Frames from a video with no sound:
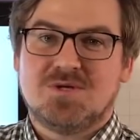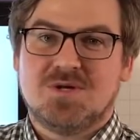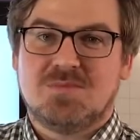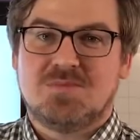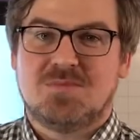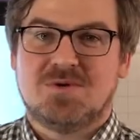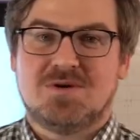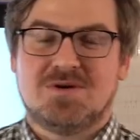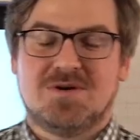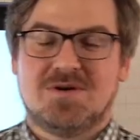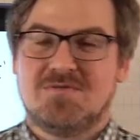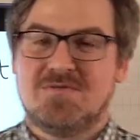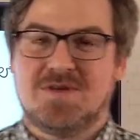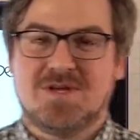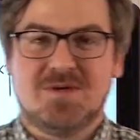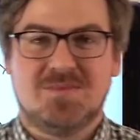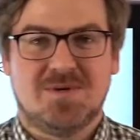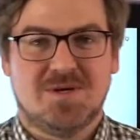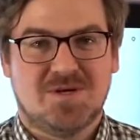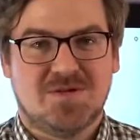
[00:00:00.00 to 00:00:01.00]
number of
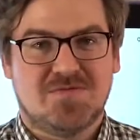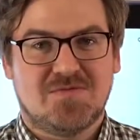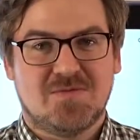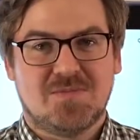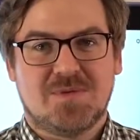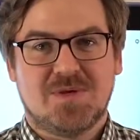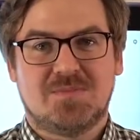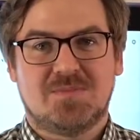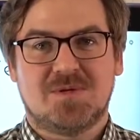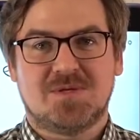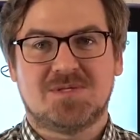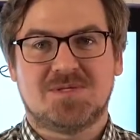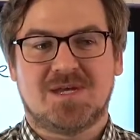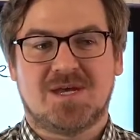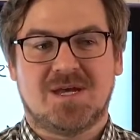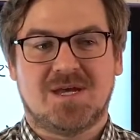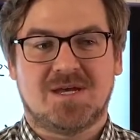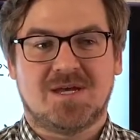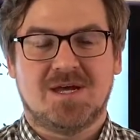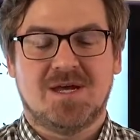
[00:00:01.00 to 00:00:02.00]
emails from people
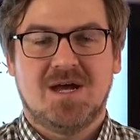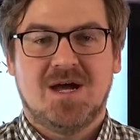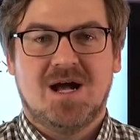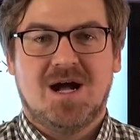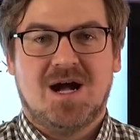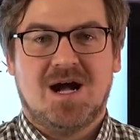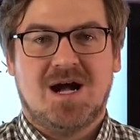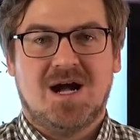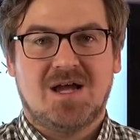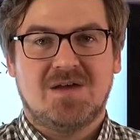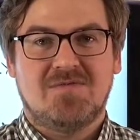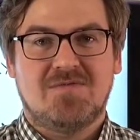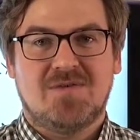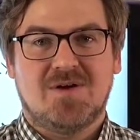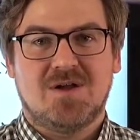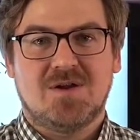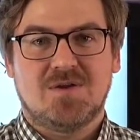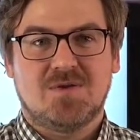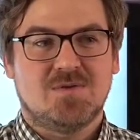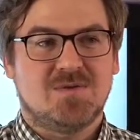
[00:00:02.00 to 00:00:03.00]
saying, I
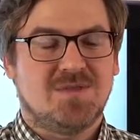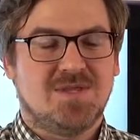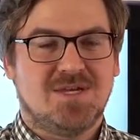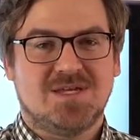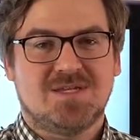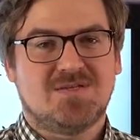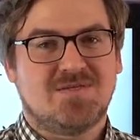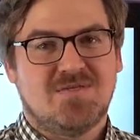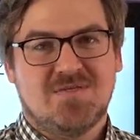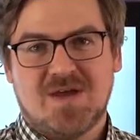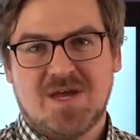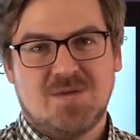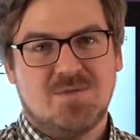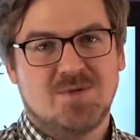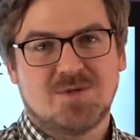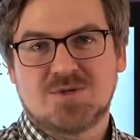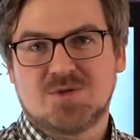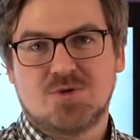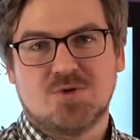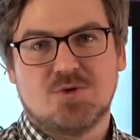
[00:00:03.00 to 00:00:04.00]
followed this
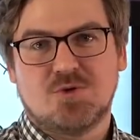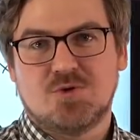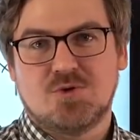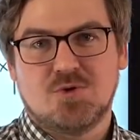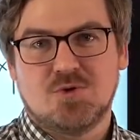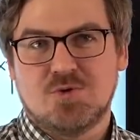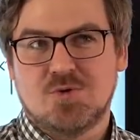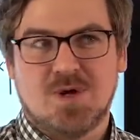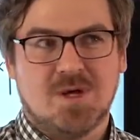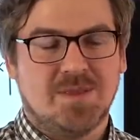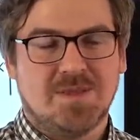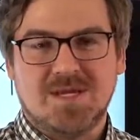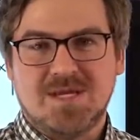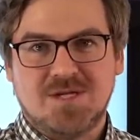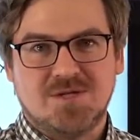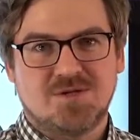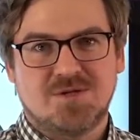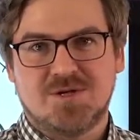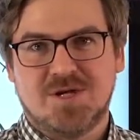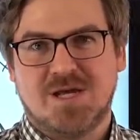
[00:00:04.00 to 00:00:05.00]
famous guru on the
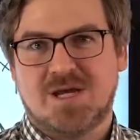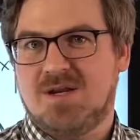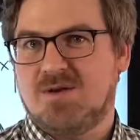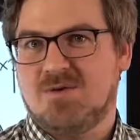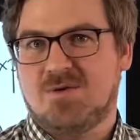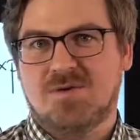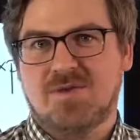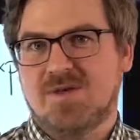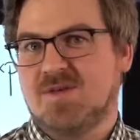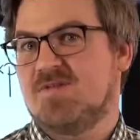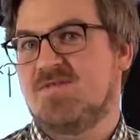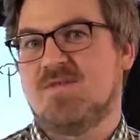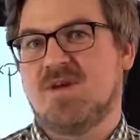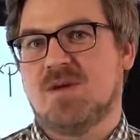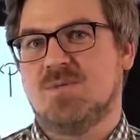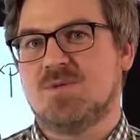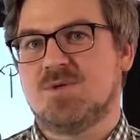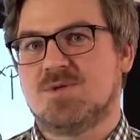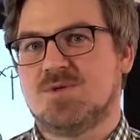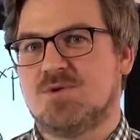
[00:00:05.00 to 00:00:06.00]
internet or this
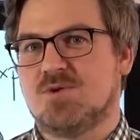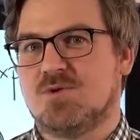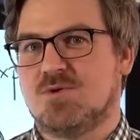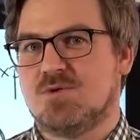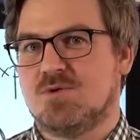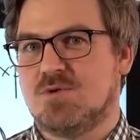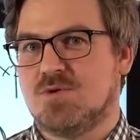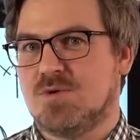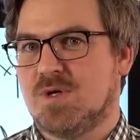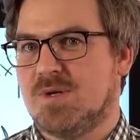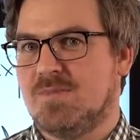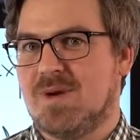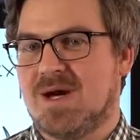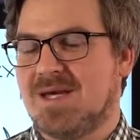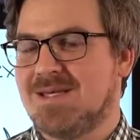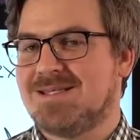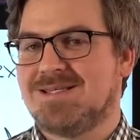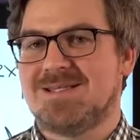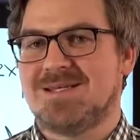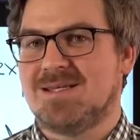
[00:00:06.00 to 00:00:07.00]
famous guru in
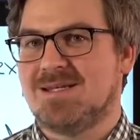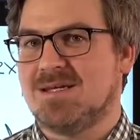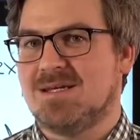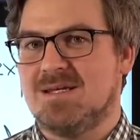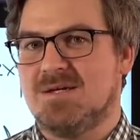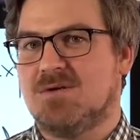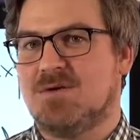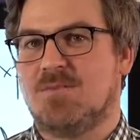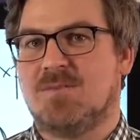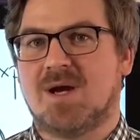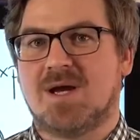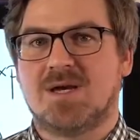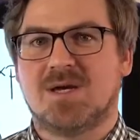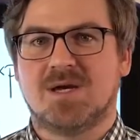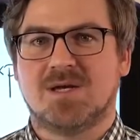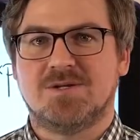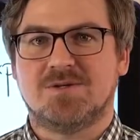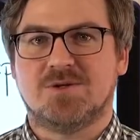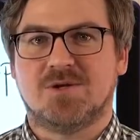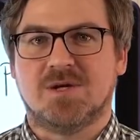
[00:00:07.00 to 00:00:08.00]
my city or my
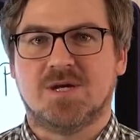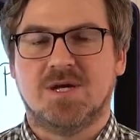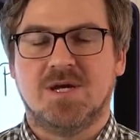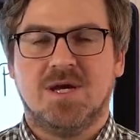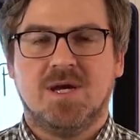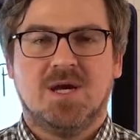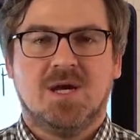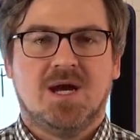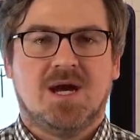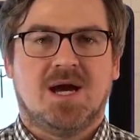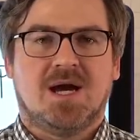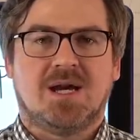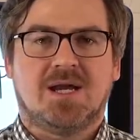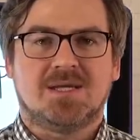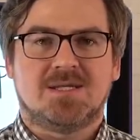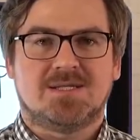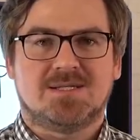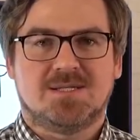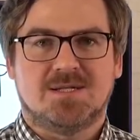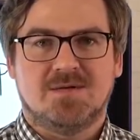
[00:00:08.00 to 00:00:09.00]
country and I
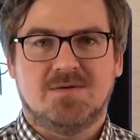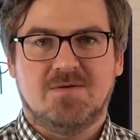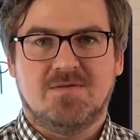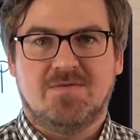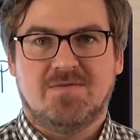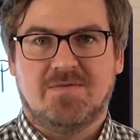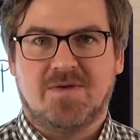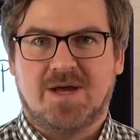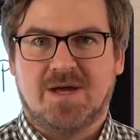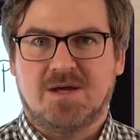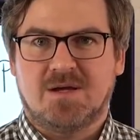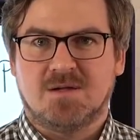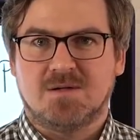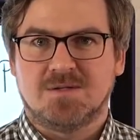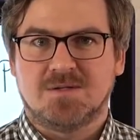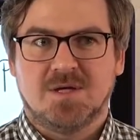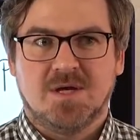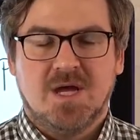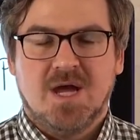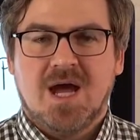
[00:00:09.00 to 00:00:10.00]
still
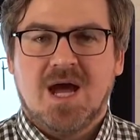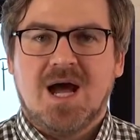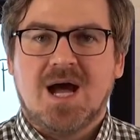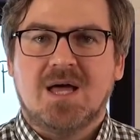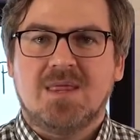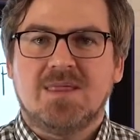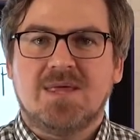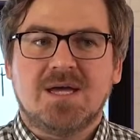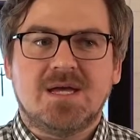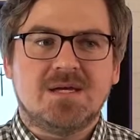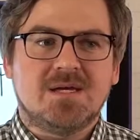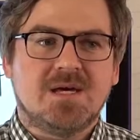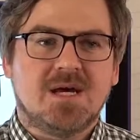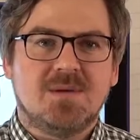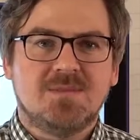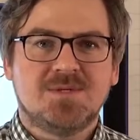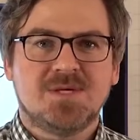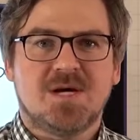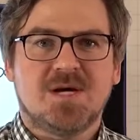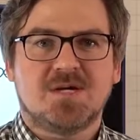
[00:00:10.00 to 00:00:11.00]
failed. And they
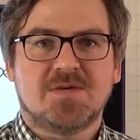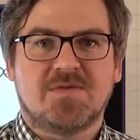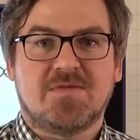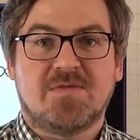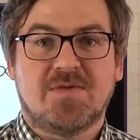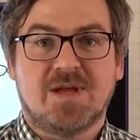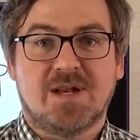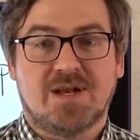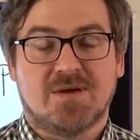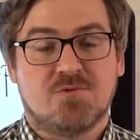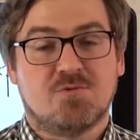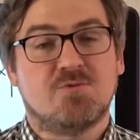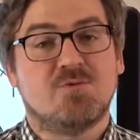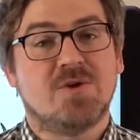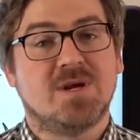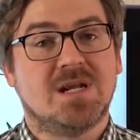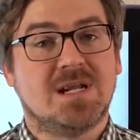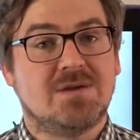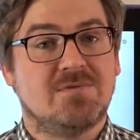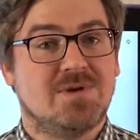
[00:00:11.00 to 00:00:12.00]
come to us feeling
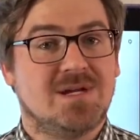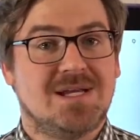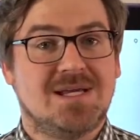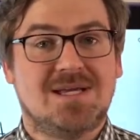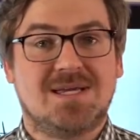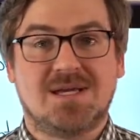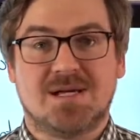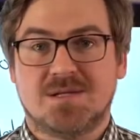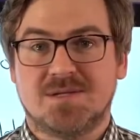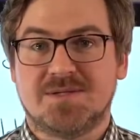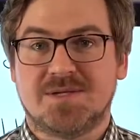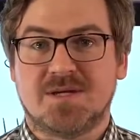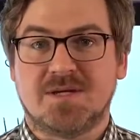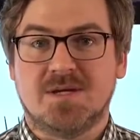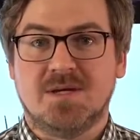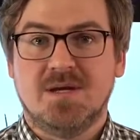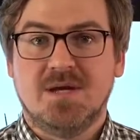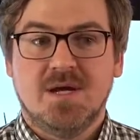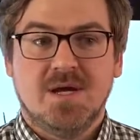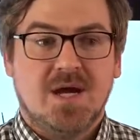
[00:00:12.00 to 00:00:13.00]
really, really
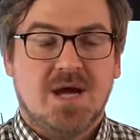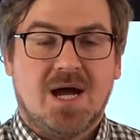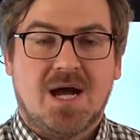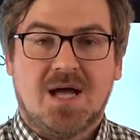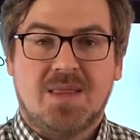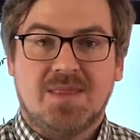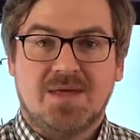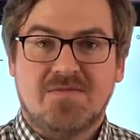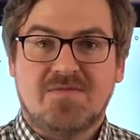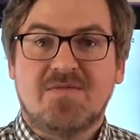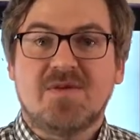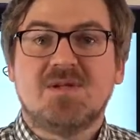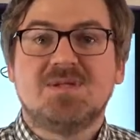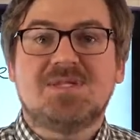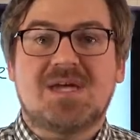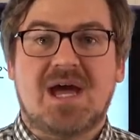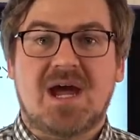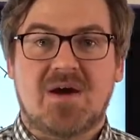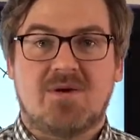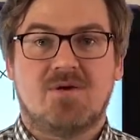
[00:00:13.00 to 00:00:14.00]
guilty and they feel
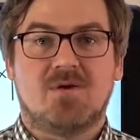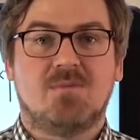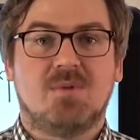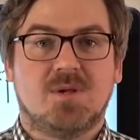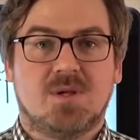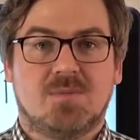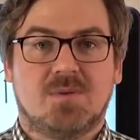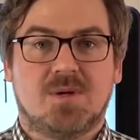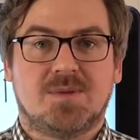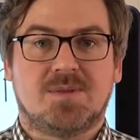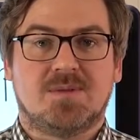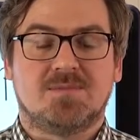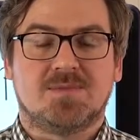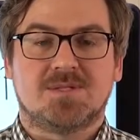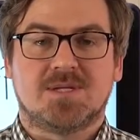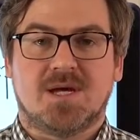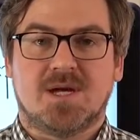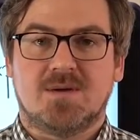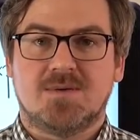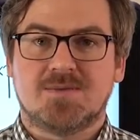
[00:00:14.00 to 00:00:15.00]
terrible about
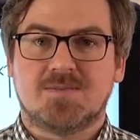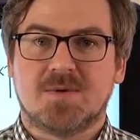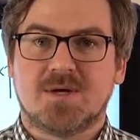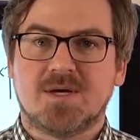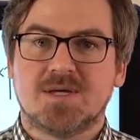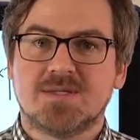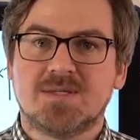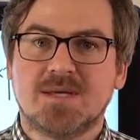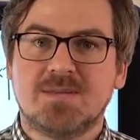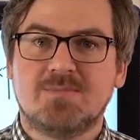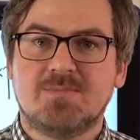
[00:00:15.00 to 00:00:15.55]
themselves because they